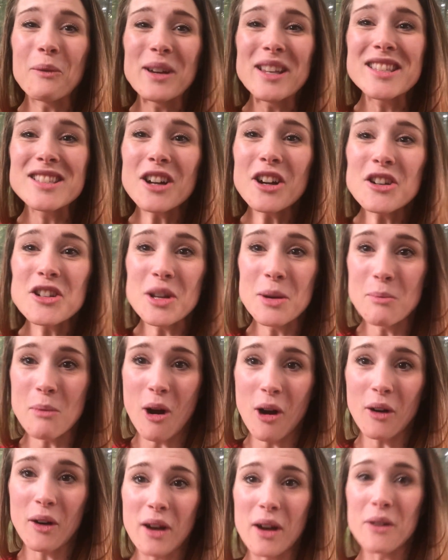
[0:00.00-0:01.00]
We start
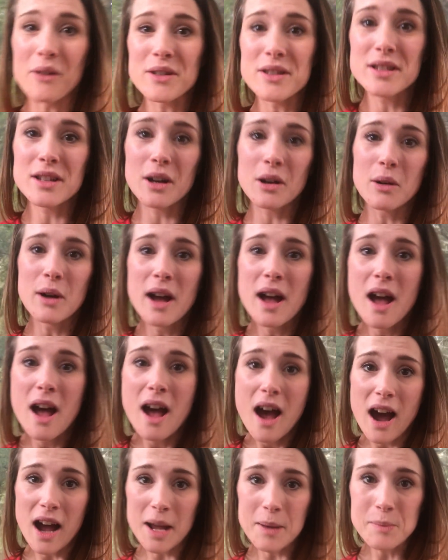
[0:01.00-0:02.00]
tomorrow, so
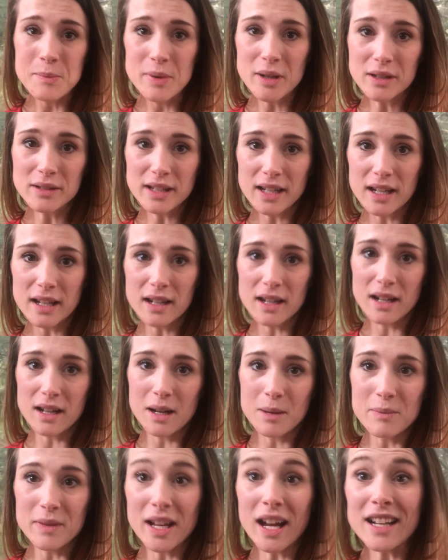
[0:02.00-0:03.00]
I'm building
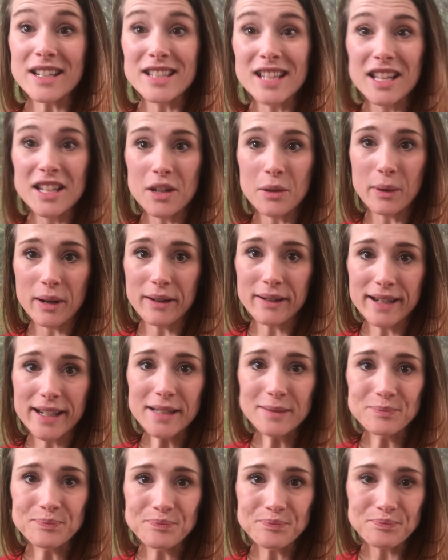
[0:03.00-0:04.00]
the itinerary.